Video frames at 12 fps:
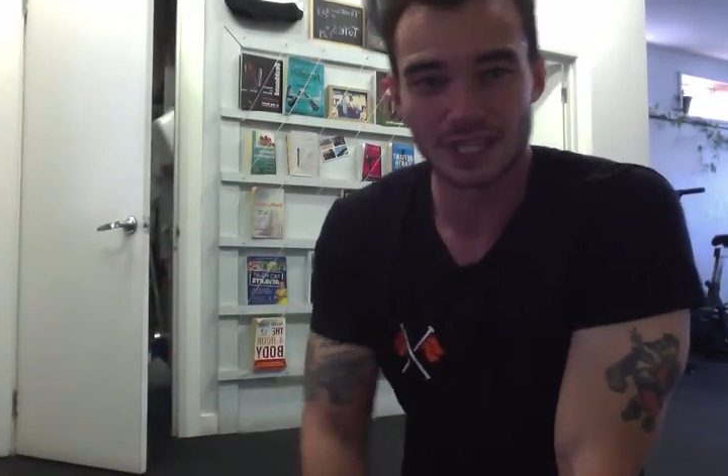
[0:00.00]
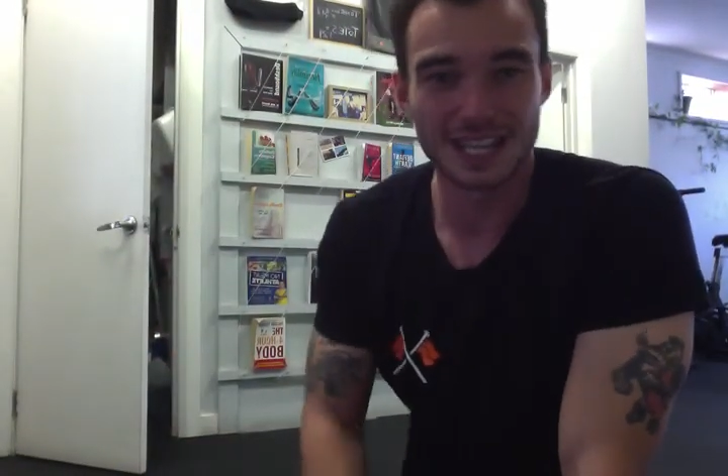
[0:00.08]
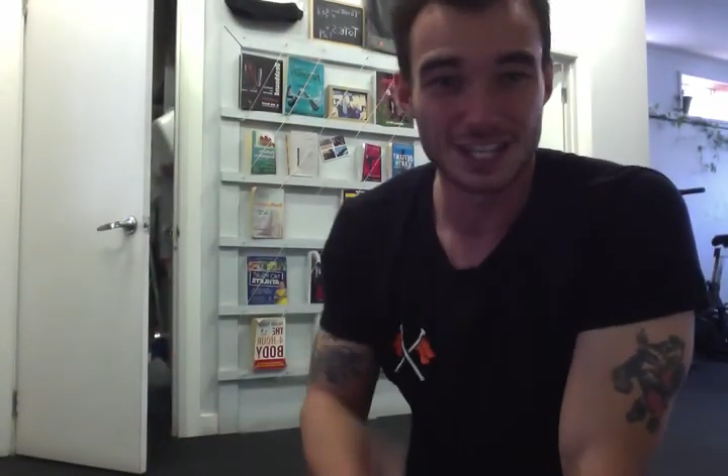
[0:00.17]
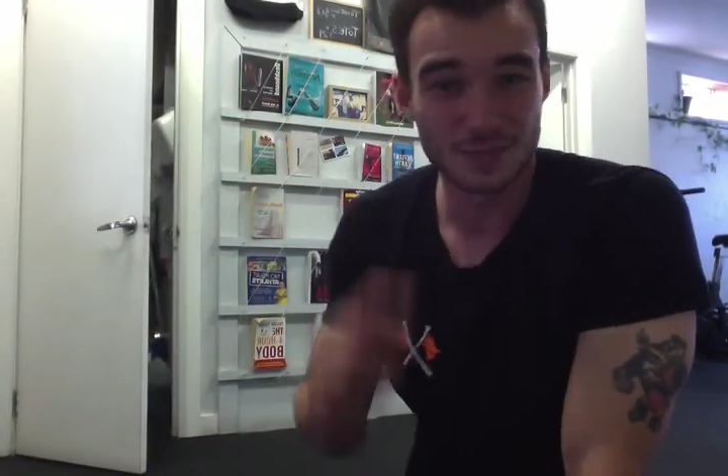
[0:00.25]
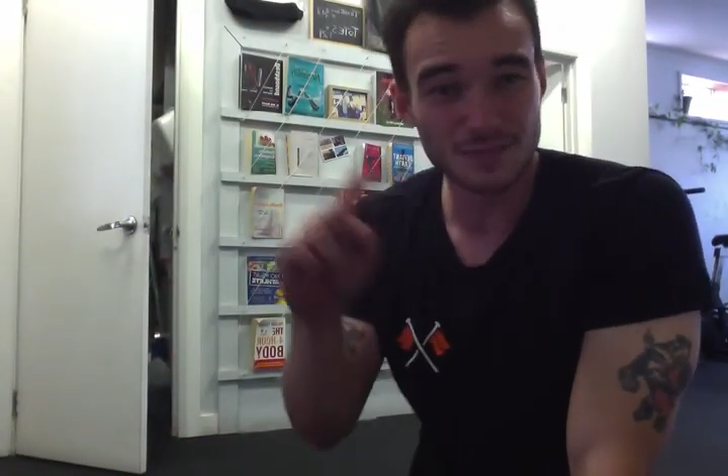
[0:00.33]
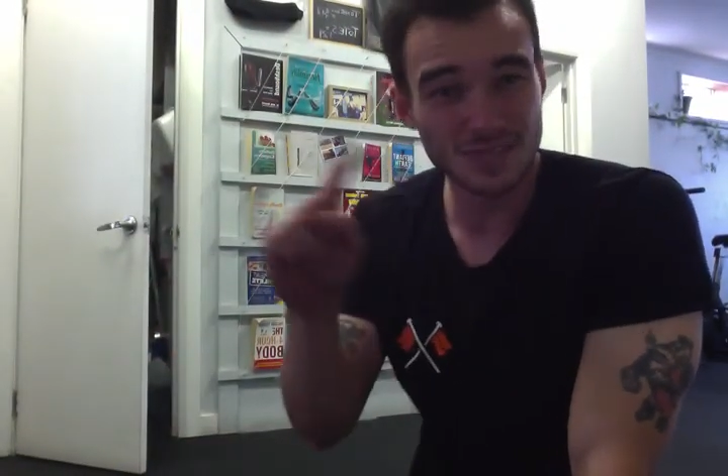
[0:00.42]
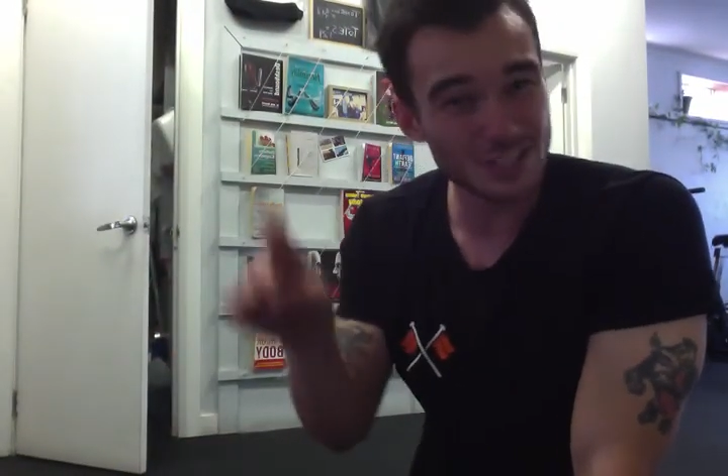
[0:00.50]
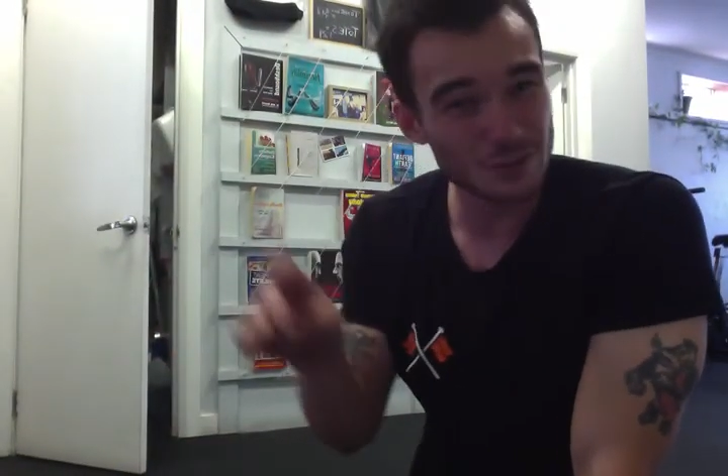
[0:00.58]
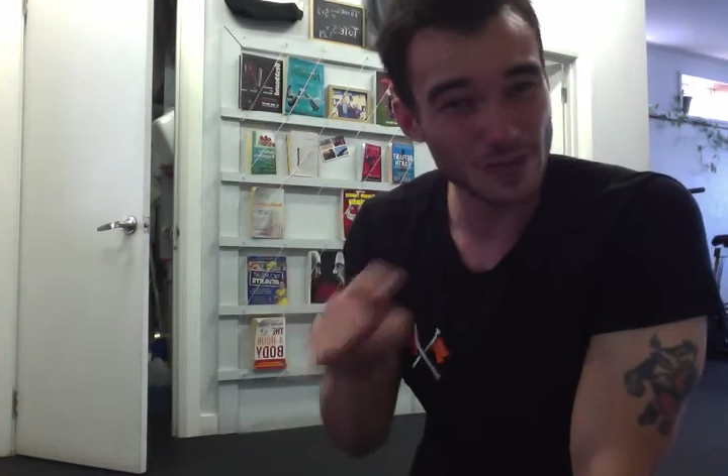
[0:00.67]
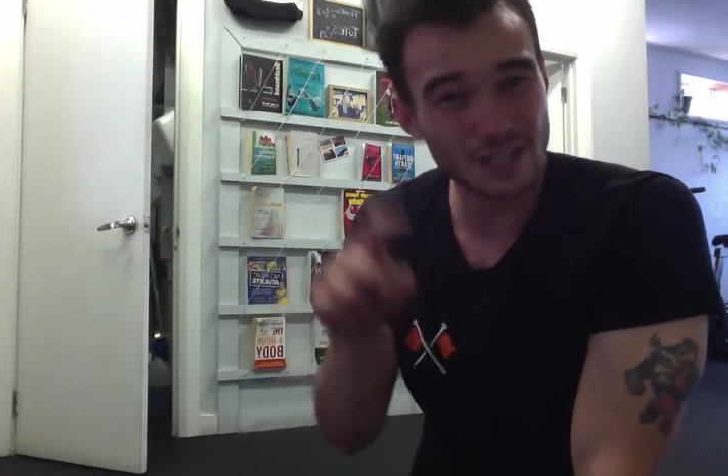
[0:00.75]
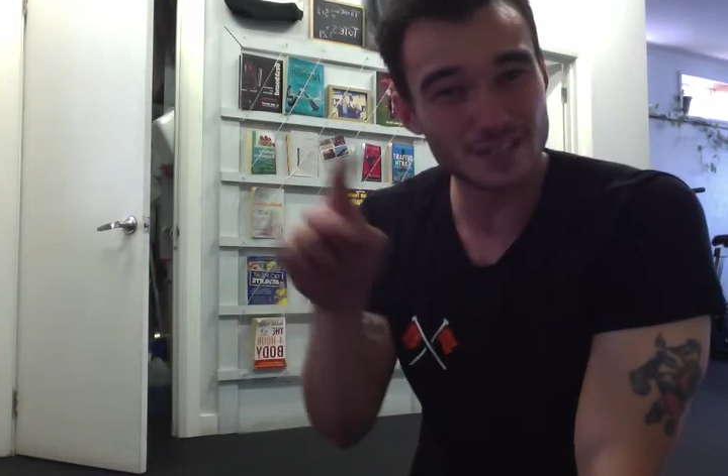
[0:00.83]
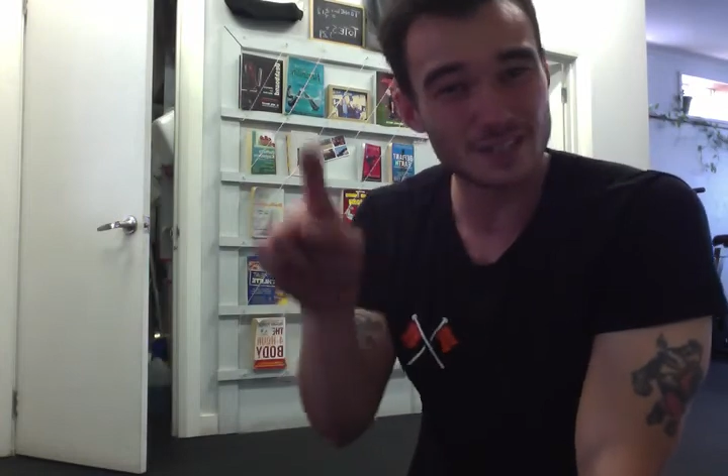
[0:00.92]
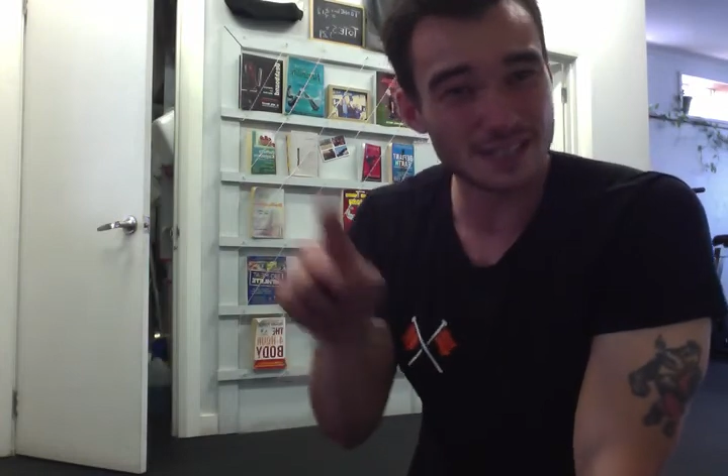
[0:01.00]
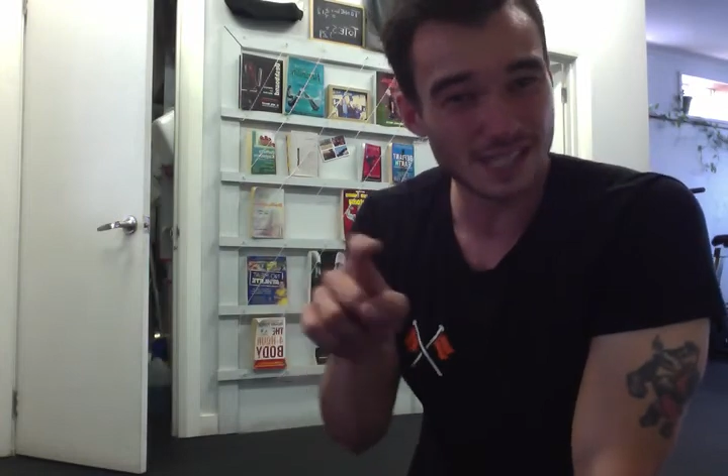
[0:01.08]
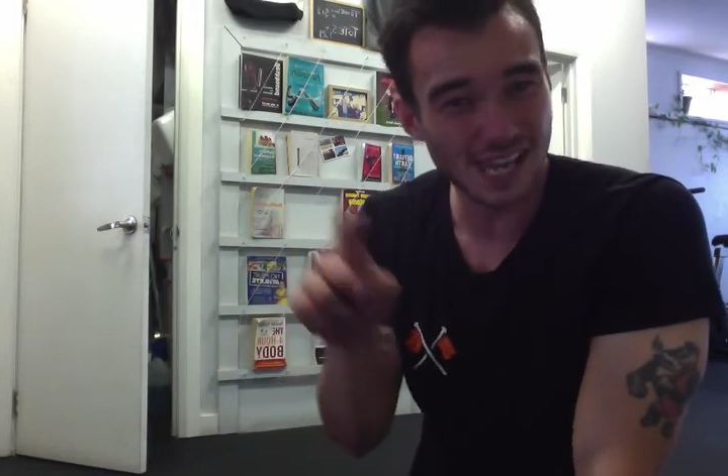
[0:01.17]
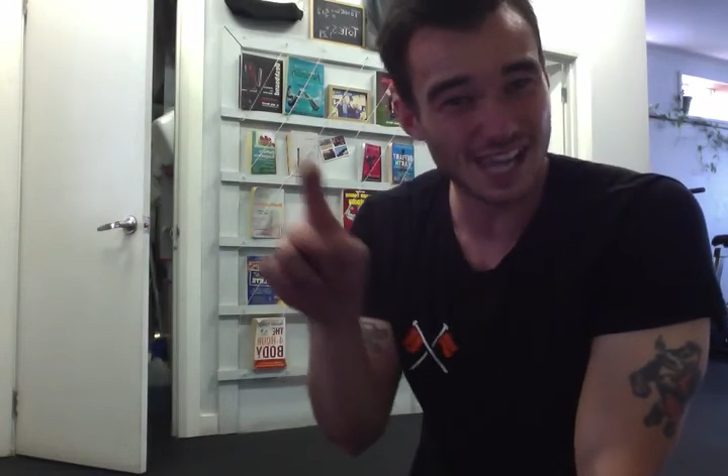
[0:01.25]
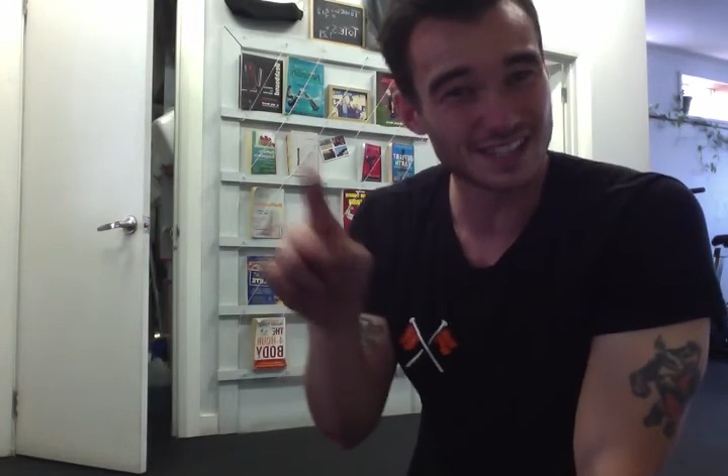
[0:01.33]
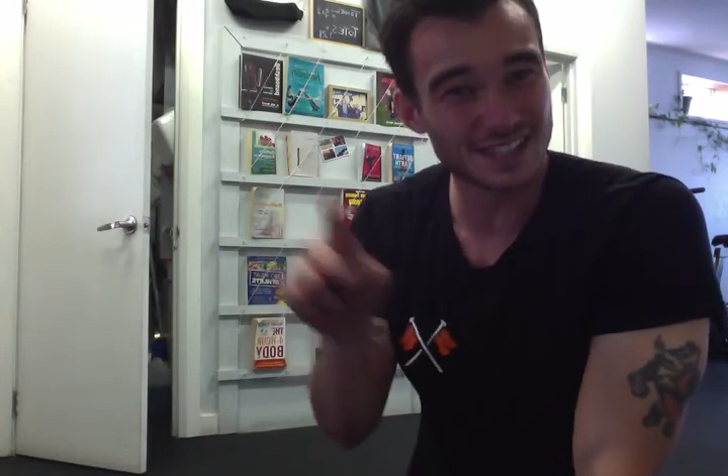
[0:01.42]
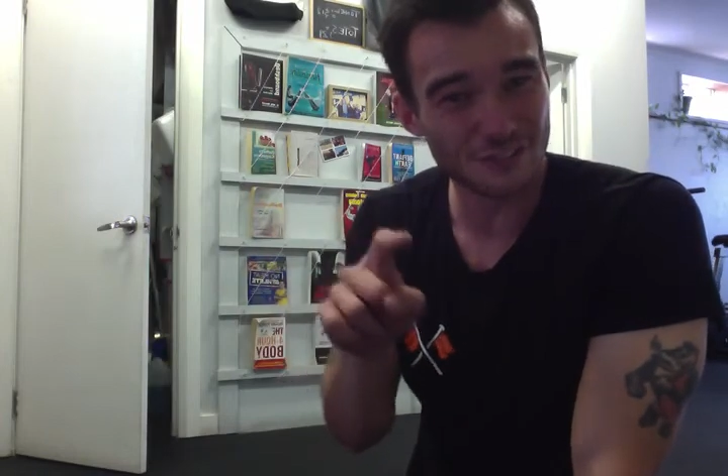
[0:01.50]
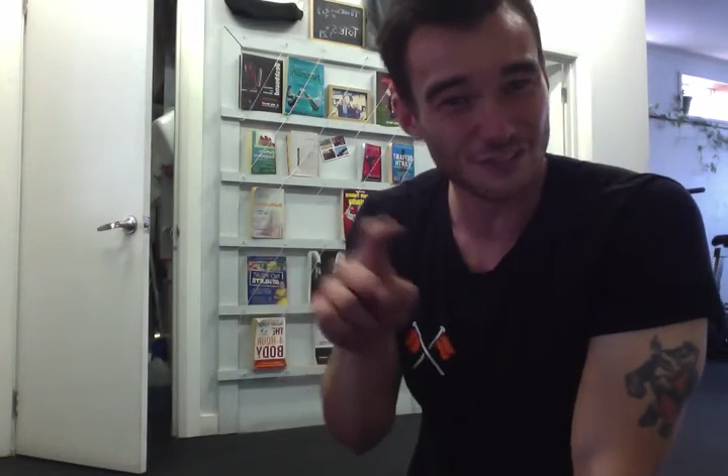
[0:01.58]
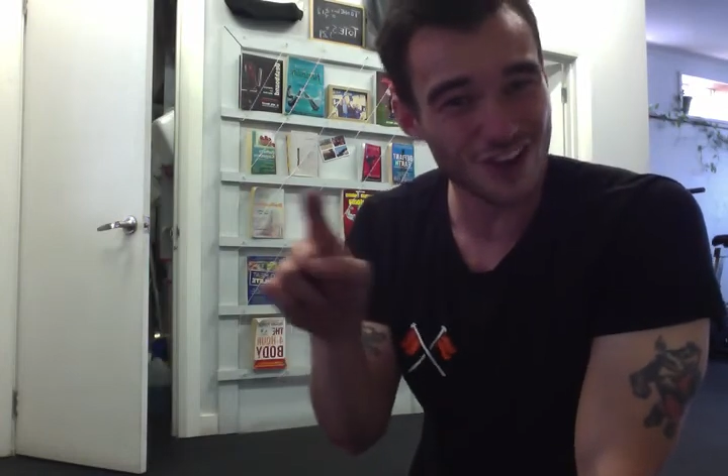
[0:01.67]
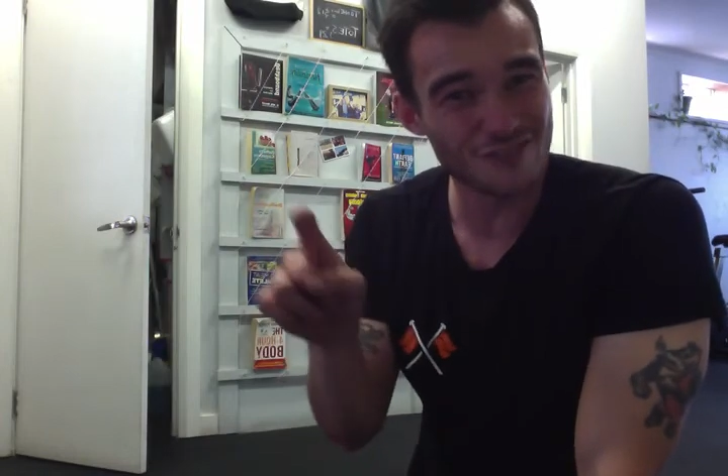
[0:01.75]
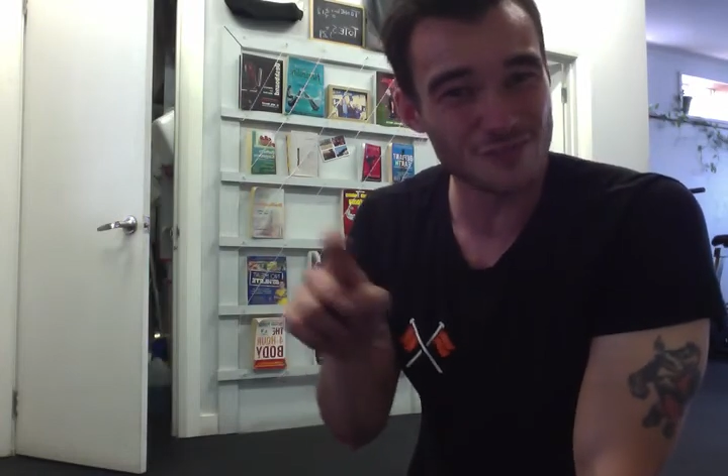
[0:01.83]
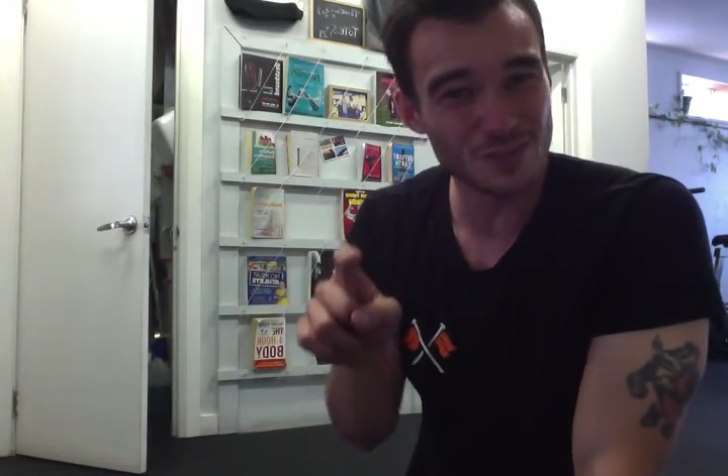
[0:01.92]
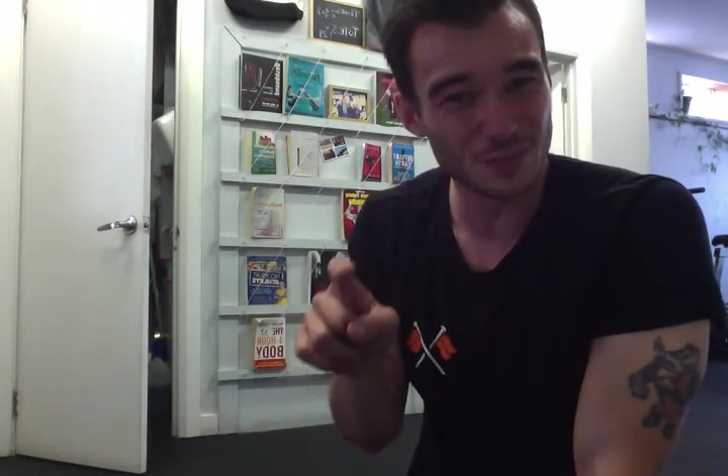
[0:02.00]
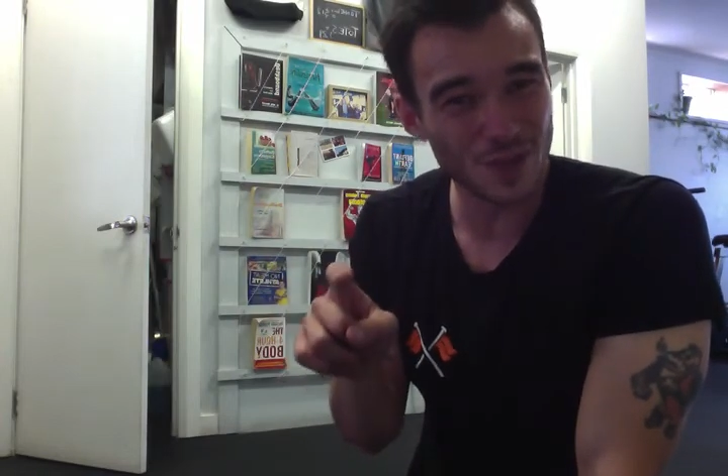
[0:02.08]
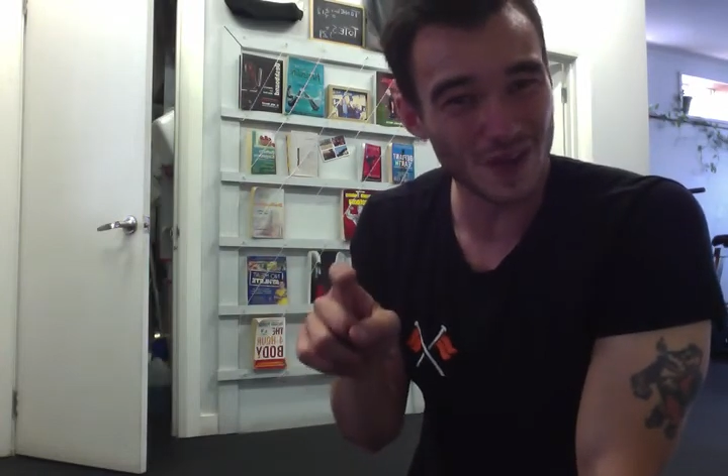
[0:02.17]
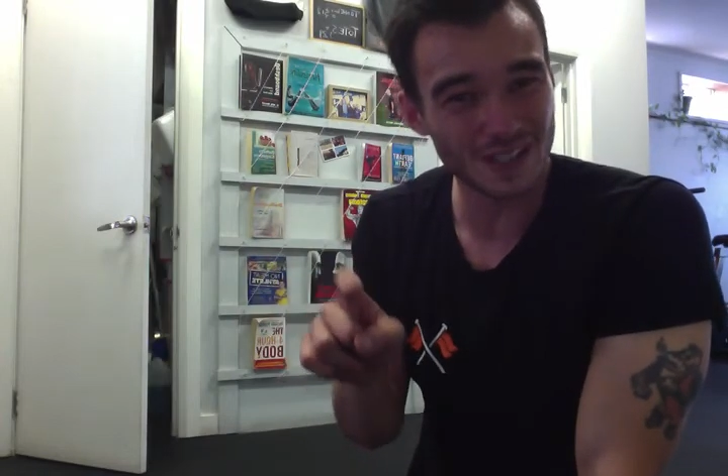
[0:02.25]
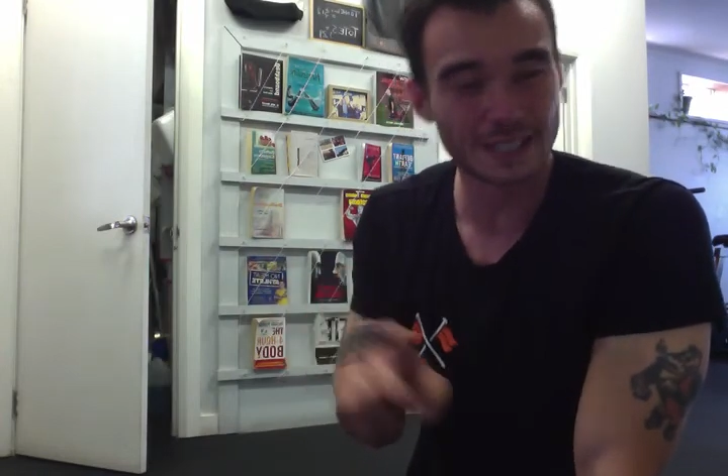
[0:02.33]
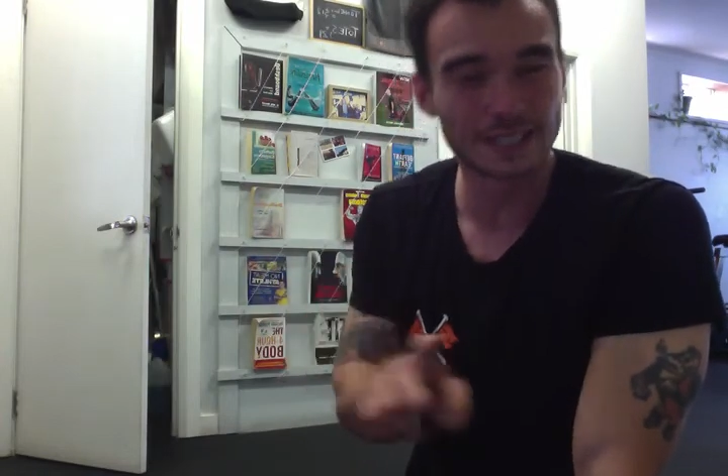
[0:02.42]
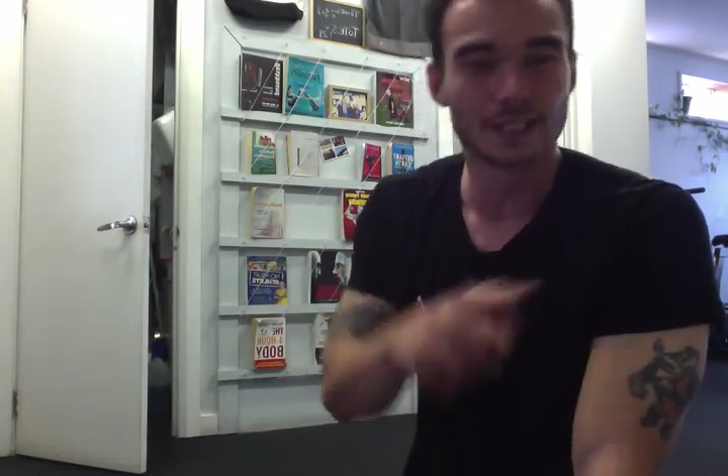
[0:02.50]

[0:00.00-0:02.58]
as many rounds as you can in that 5-minute block,